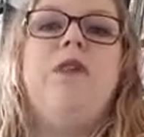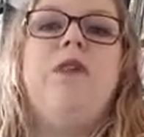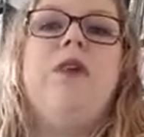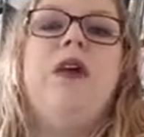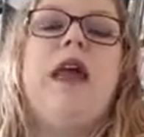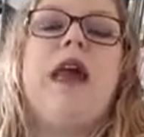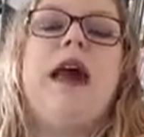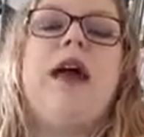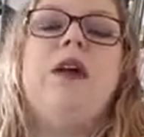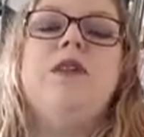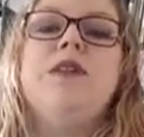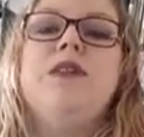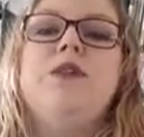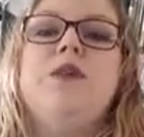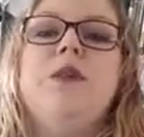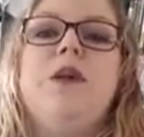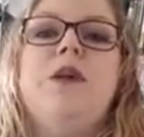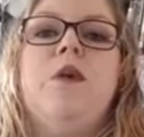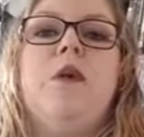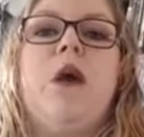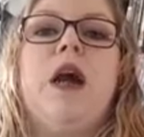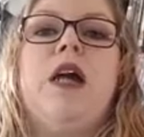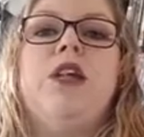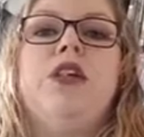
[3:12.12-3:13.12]
house, we'd
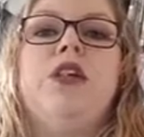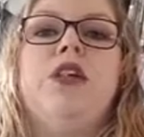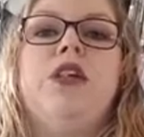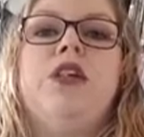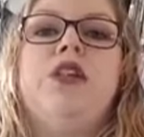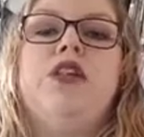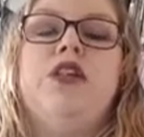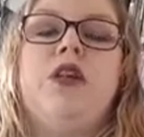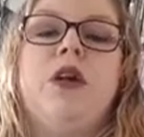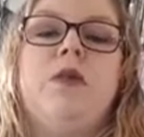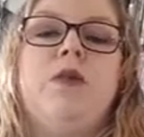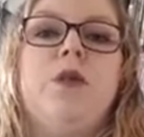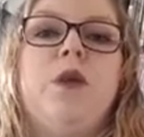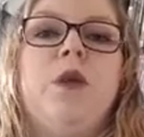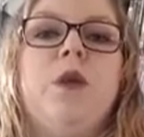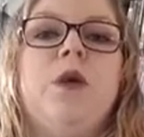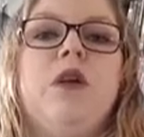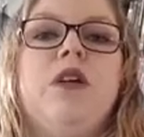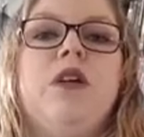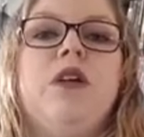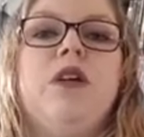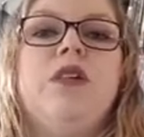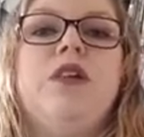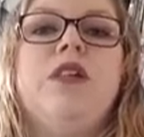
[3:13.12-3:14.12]
watch the sharp
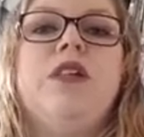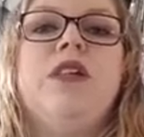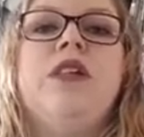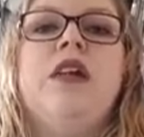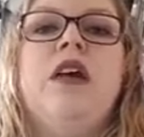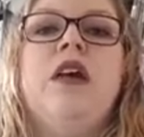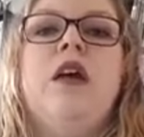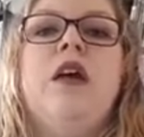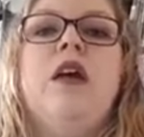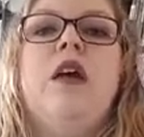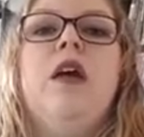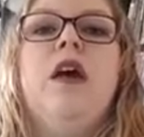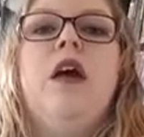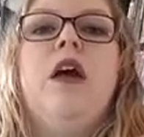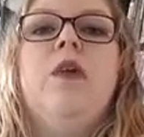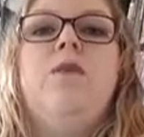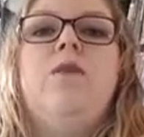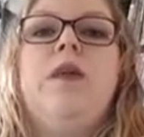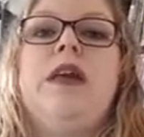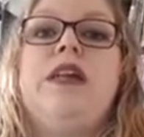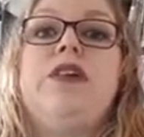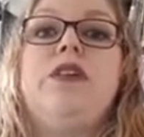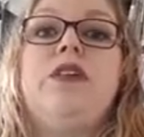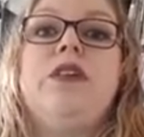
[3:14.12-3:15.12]
corners,
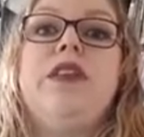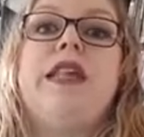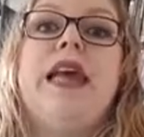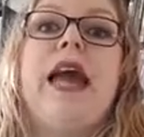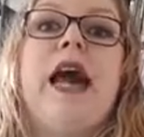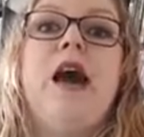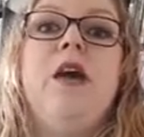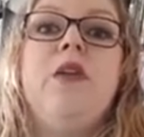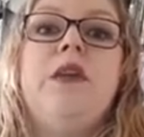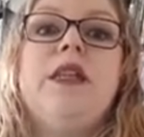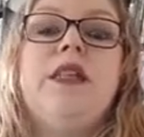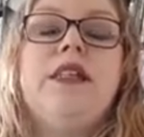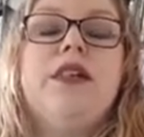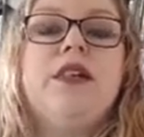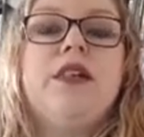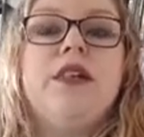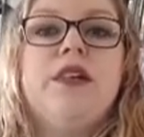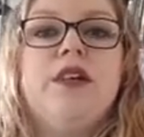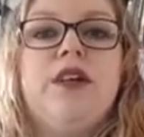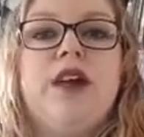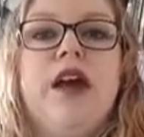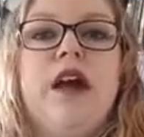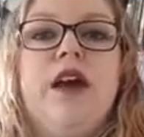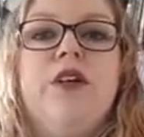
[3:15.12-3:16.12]
make sure the outlets
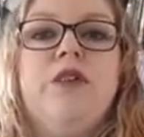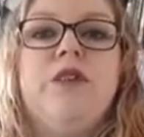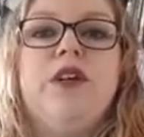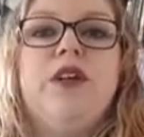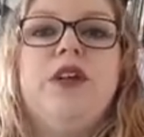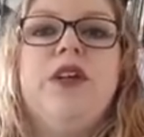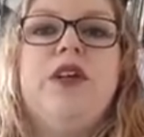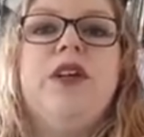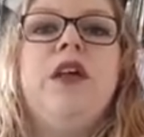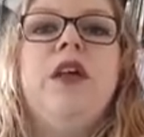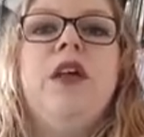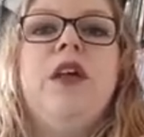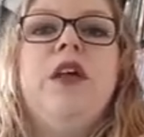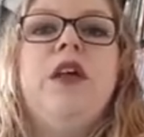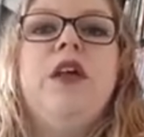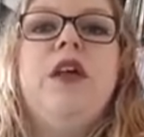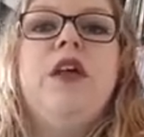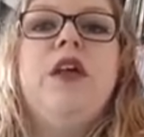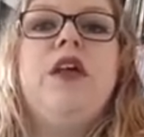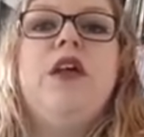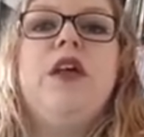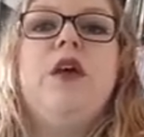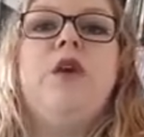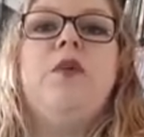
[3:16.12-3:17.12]
are covered.
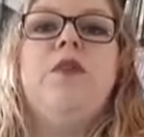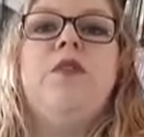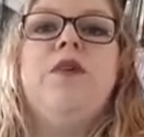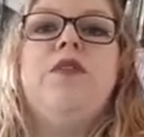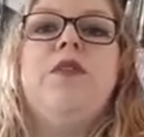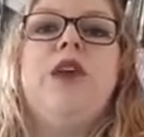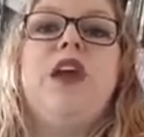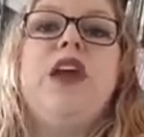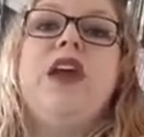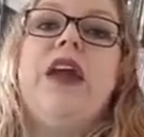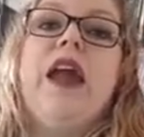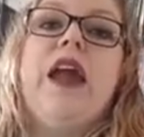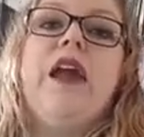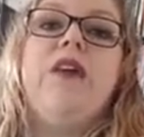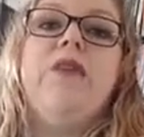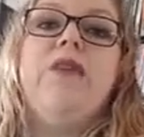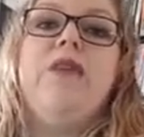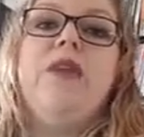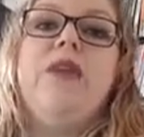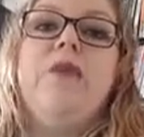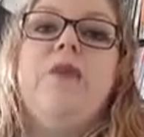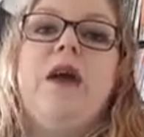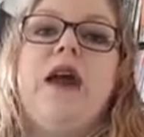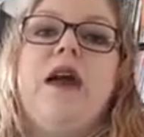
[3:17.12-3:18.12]
We're very
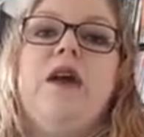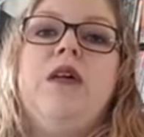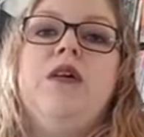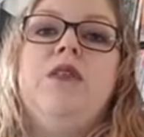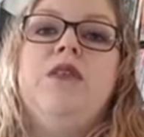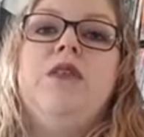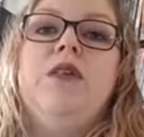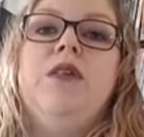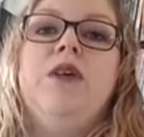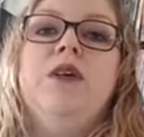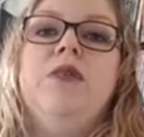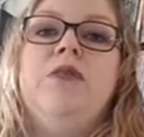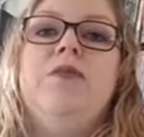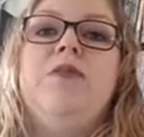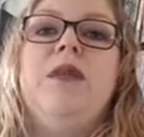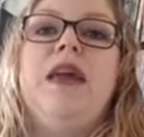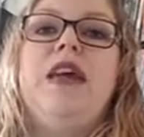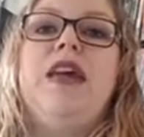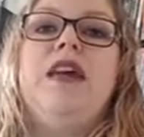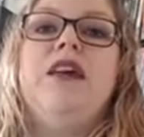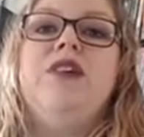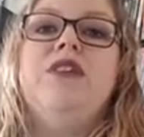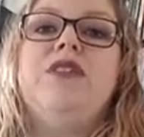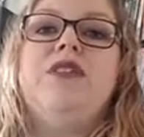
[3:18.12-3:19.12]
careful about
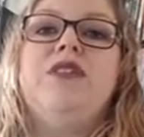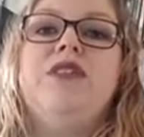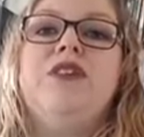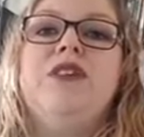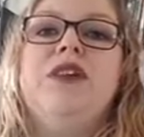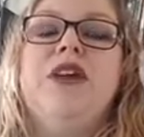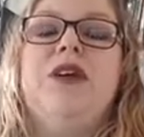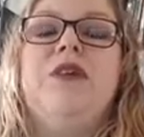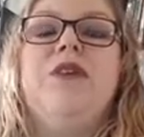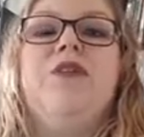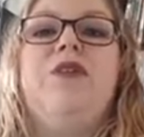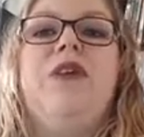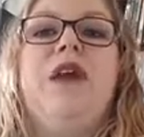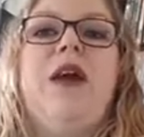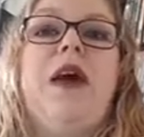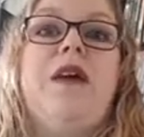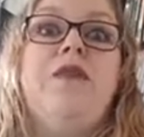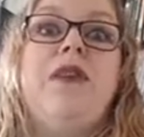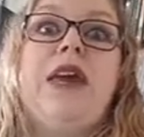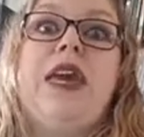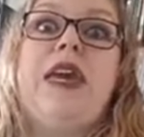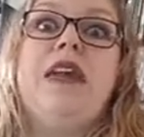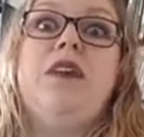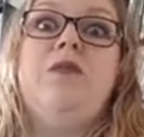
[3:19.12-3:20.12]
making sure, if you
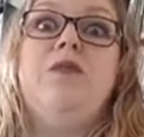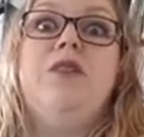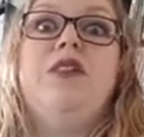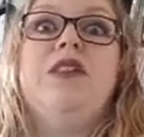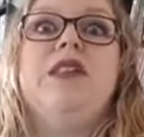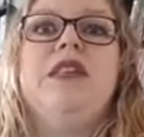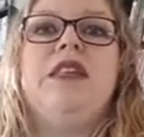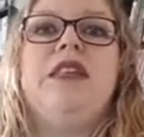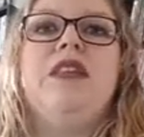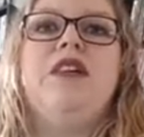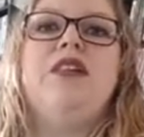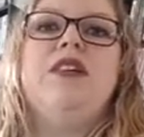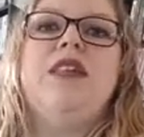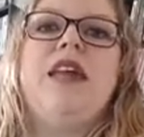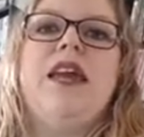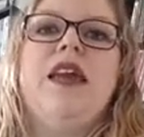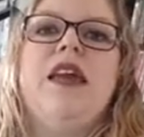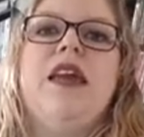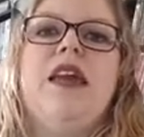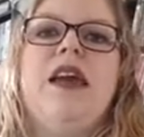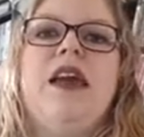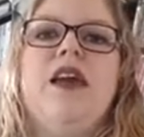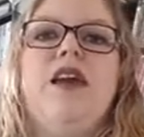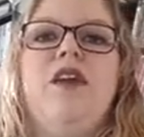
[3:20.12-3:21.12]
have animals, that they're
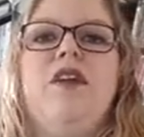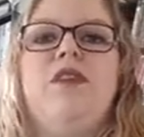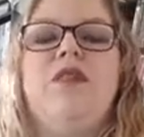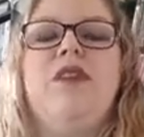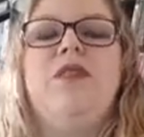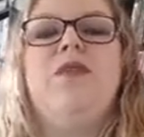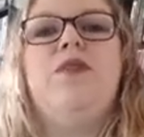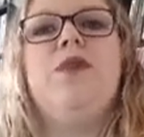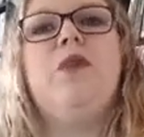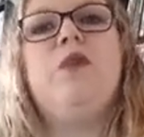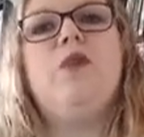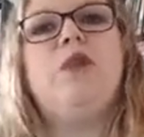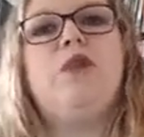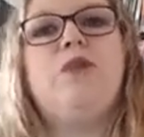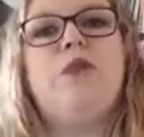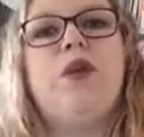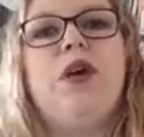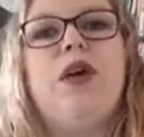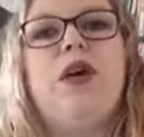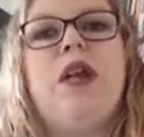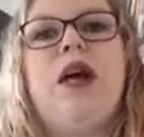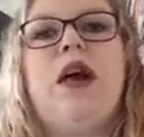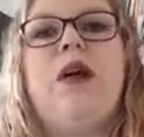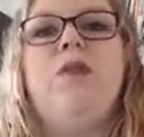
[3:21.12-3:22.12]
taken care of, the food's
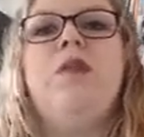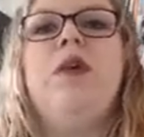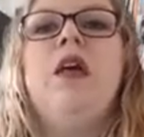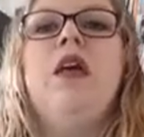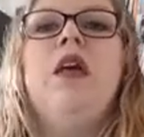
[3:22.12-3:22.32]
put up.